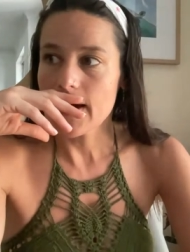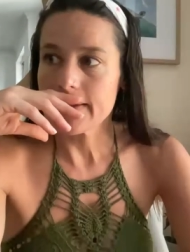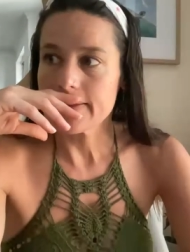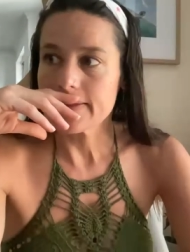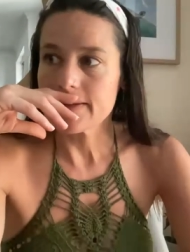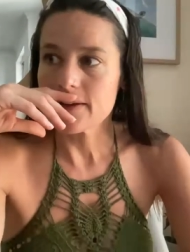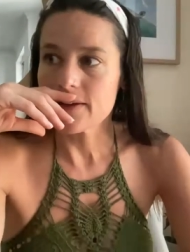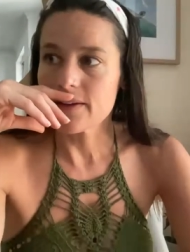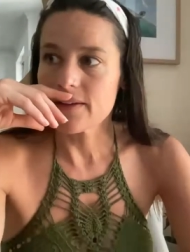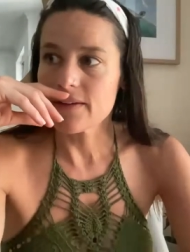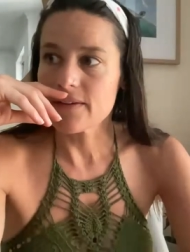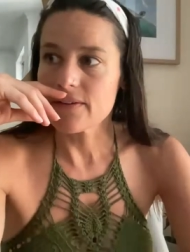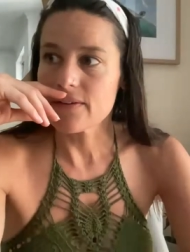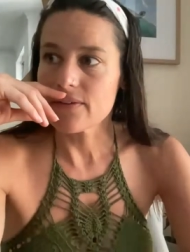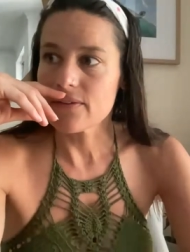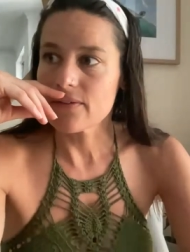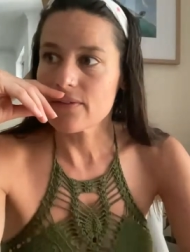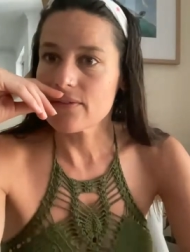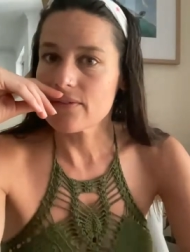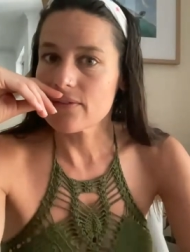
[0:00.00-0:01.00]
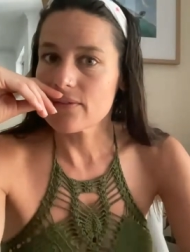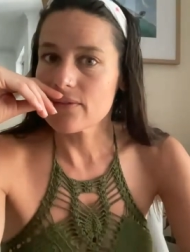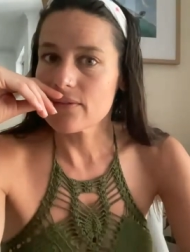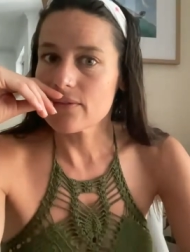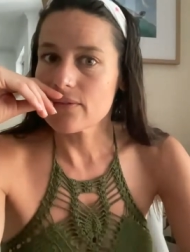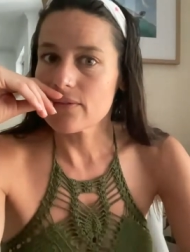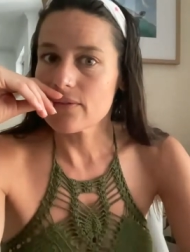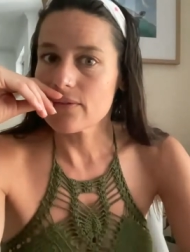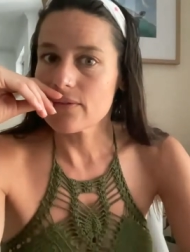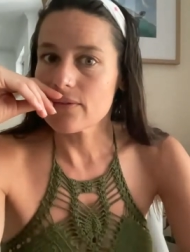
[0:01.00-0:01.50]
At the
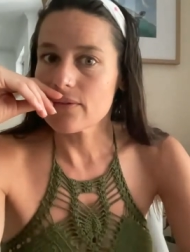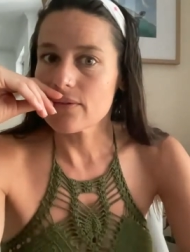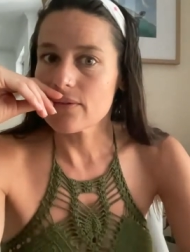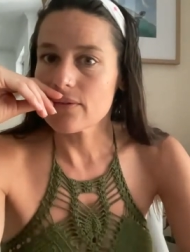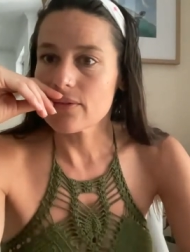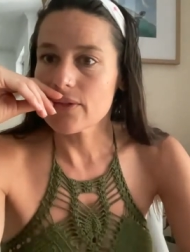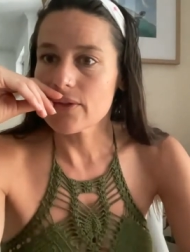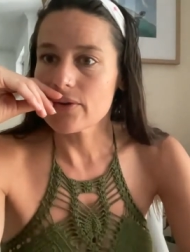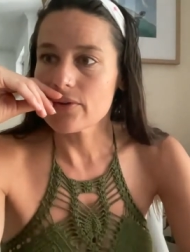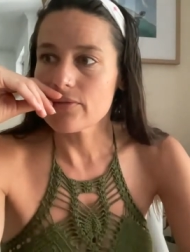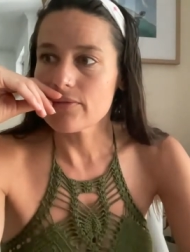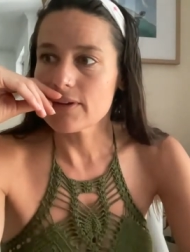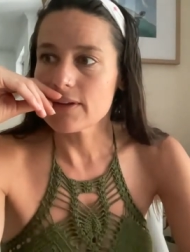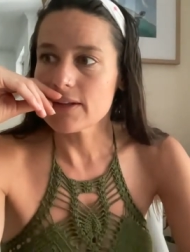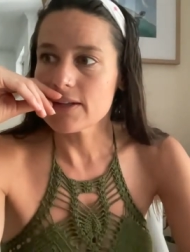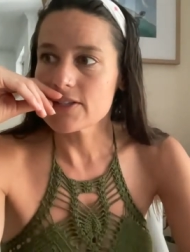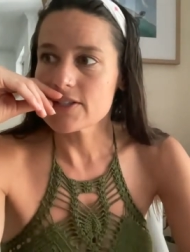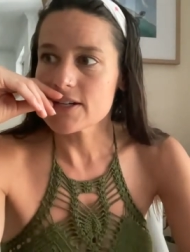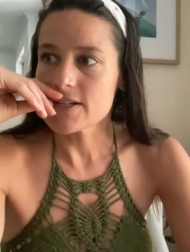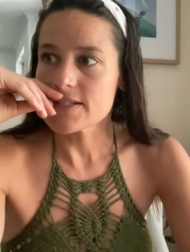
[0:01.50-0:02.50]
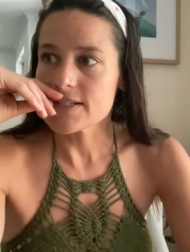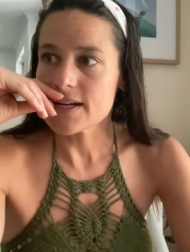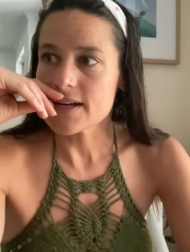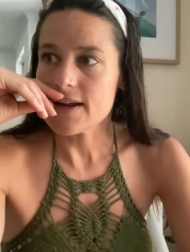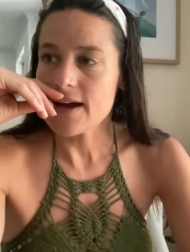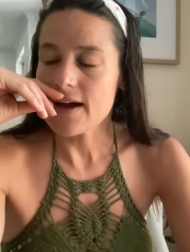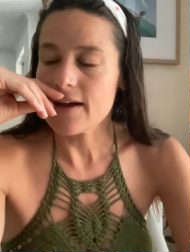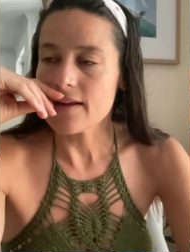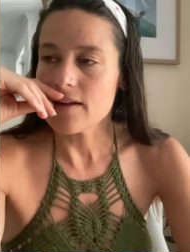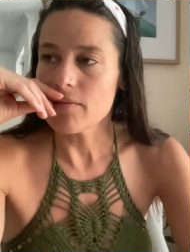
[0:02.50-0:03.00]
little village I stayed
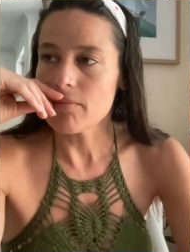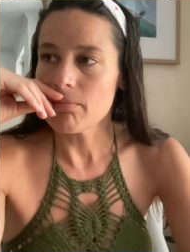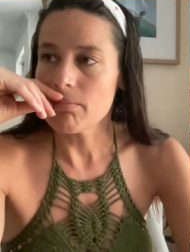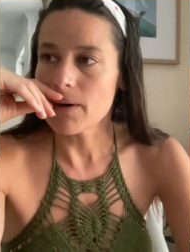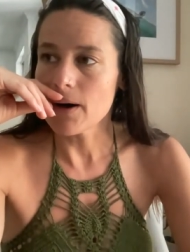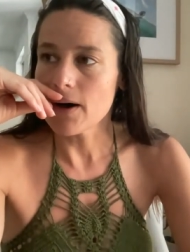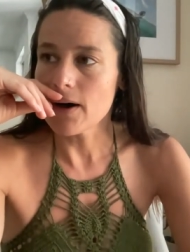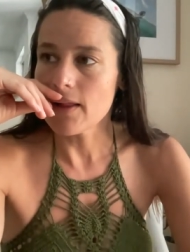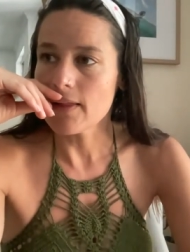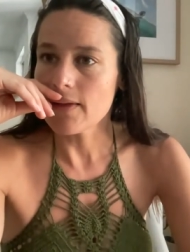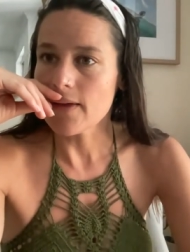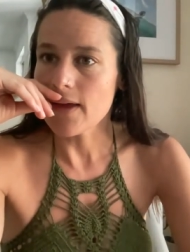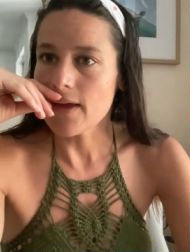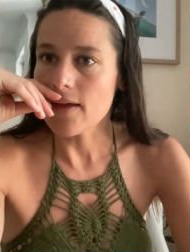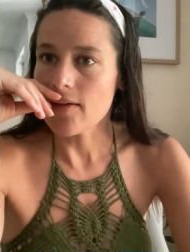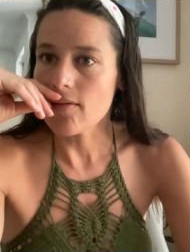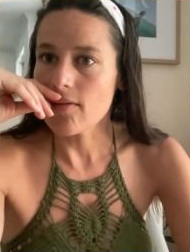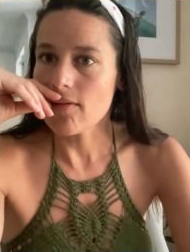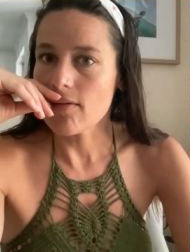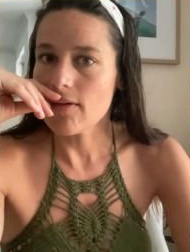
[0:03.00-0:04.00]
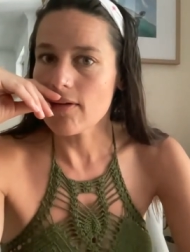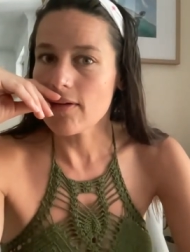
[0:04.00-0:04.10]
at in Bali,